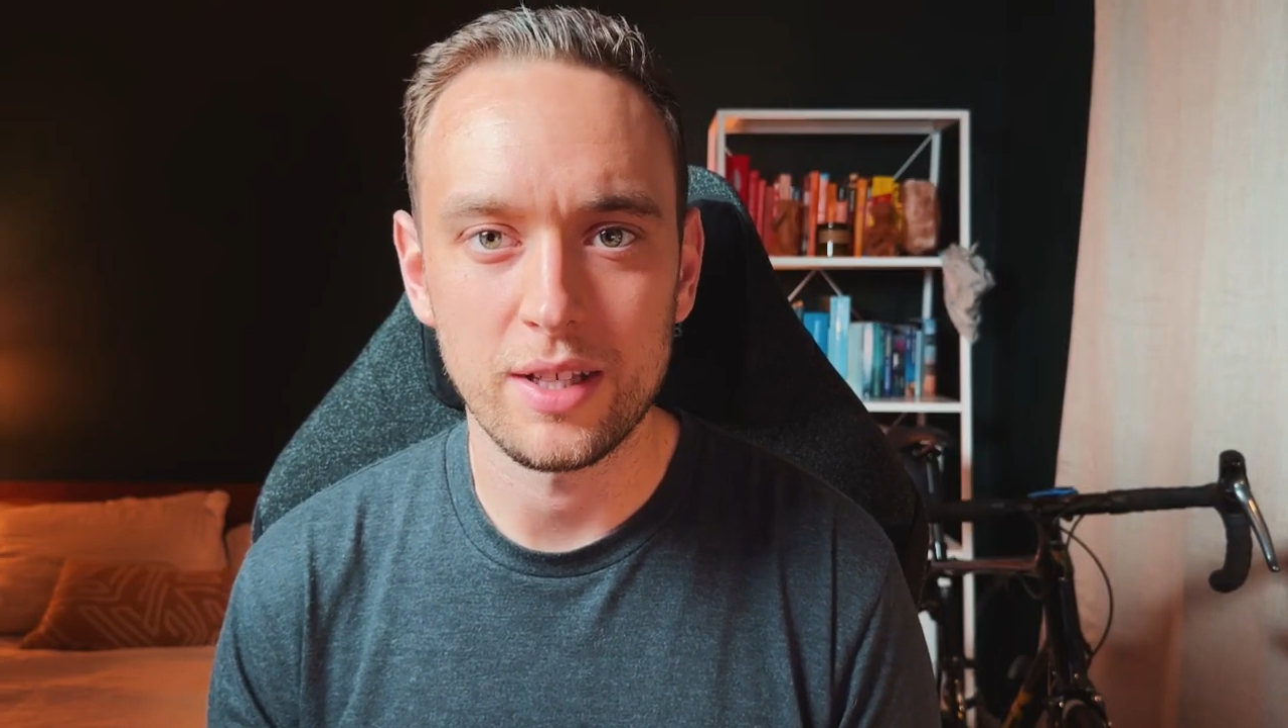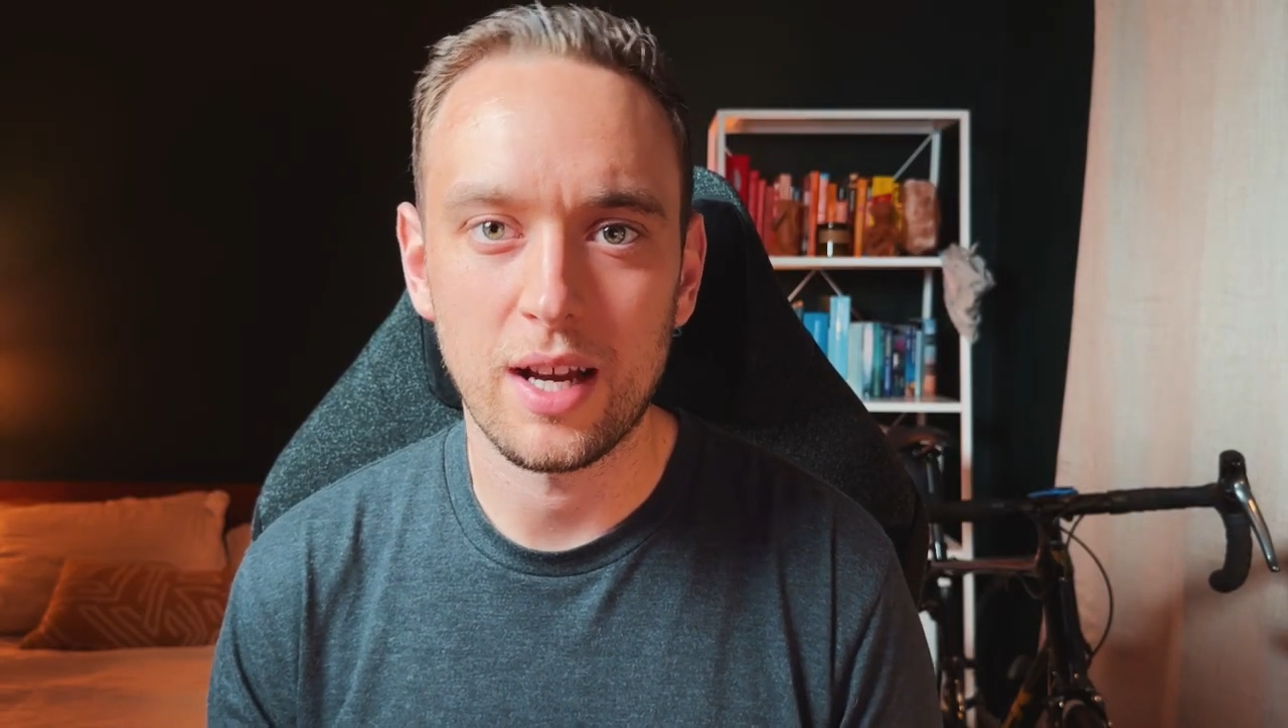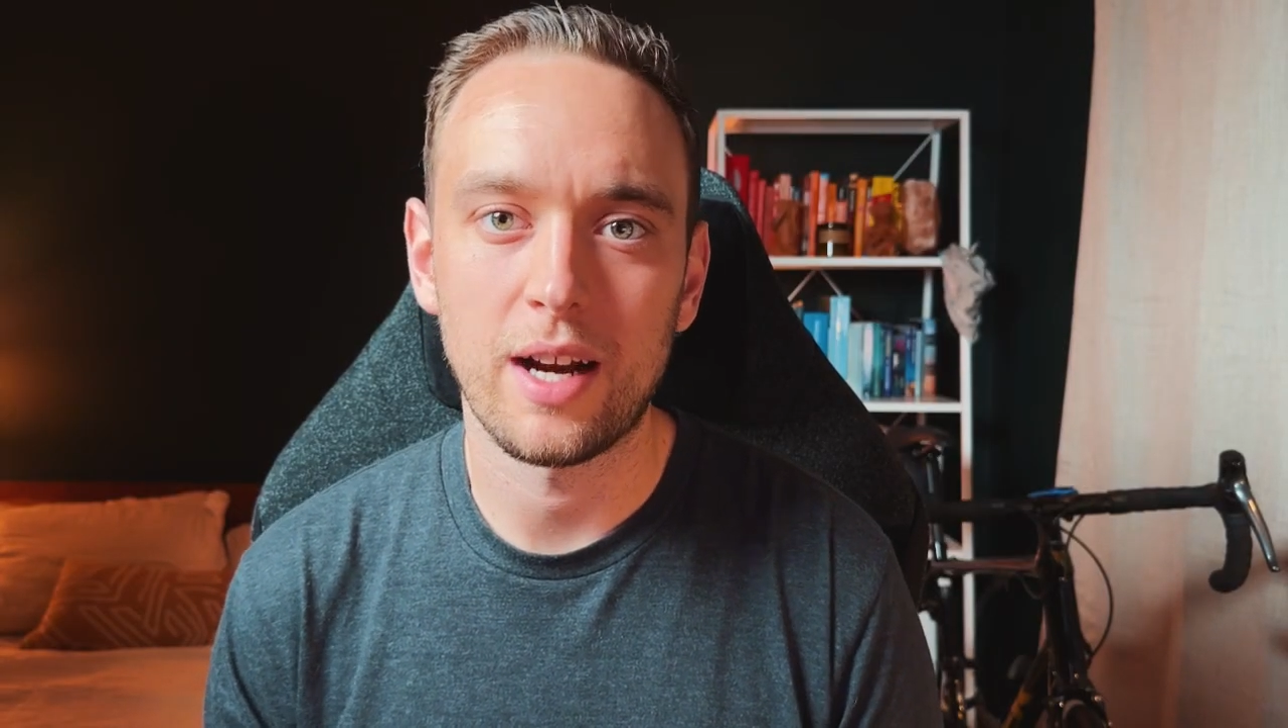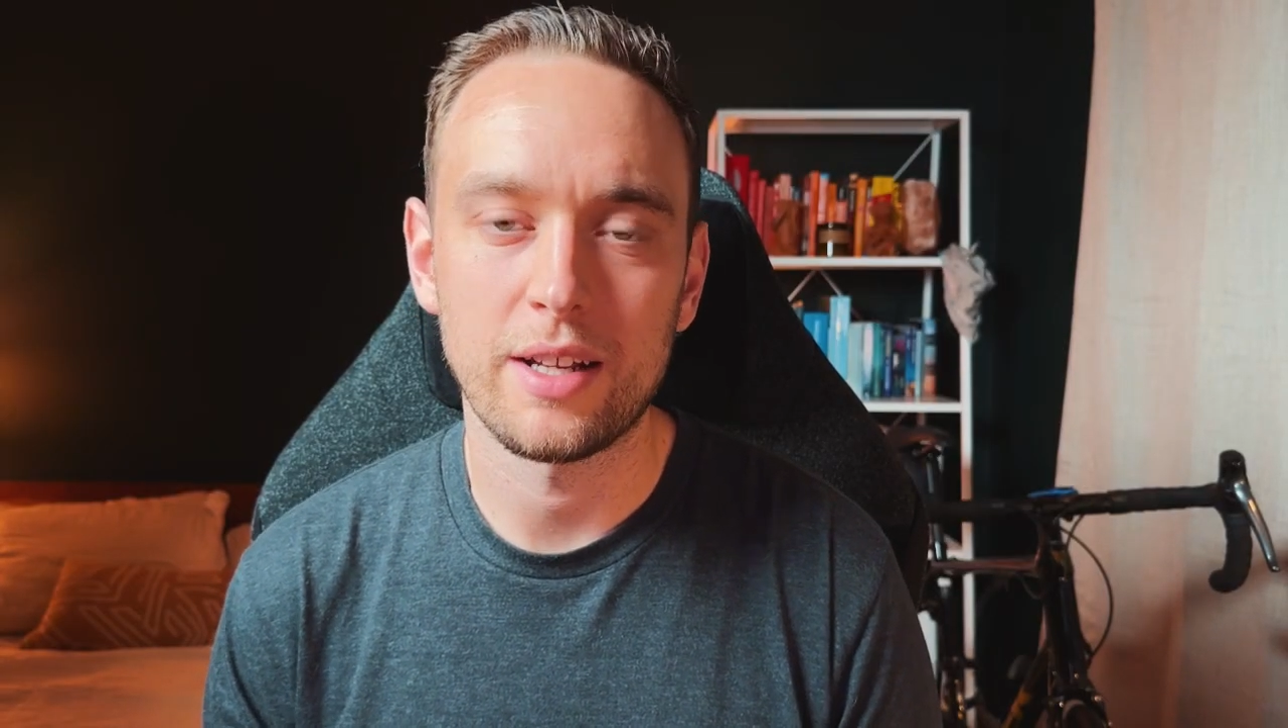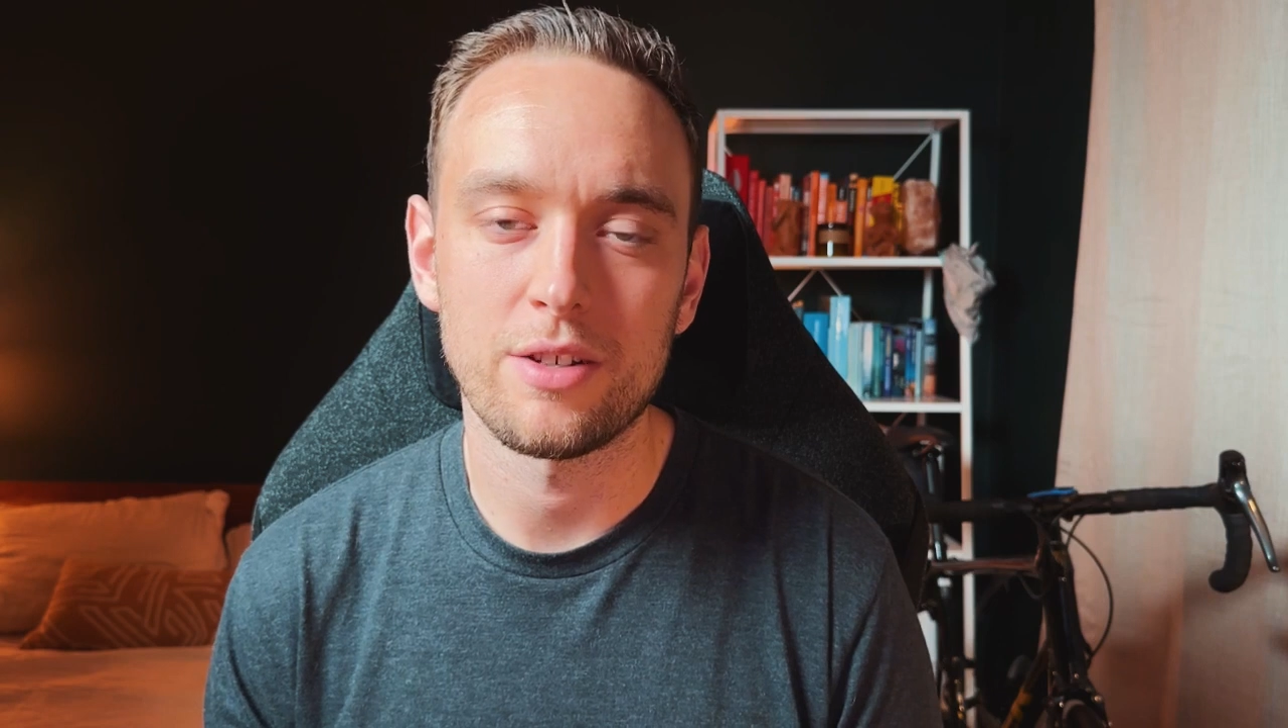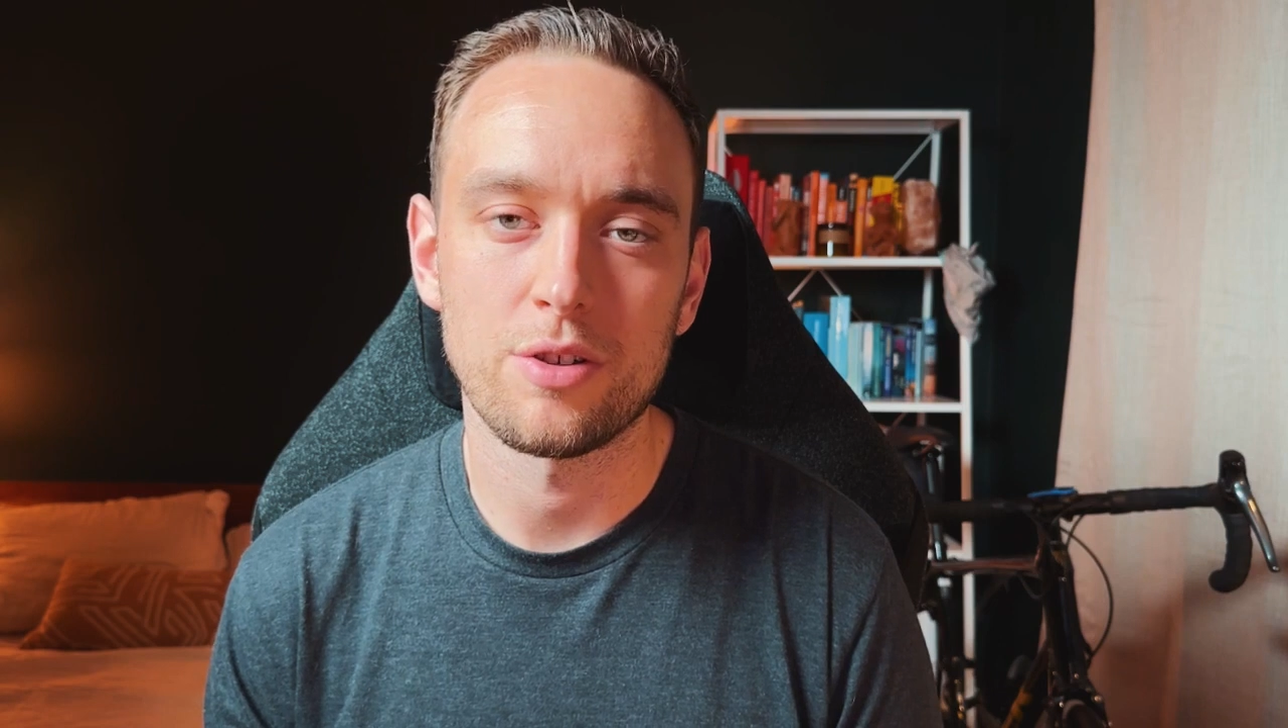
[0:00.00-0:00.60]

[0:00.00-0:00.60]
kind in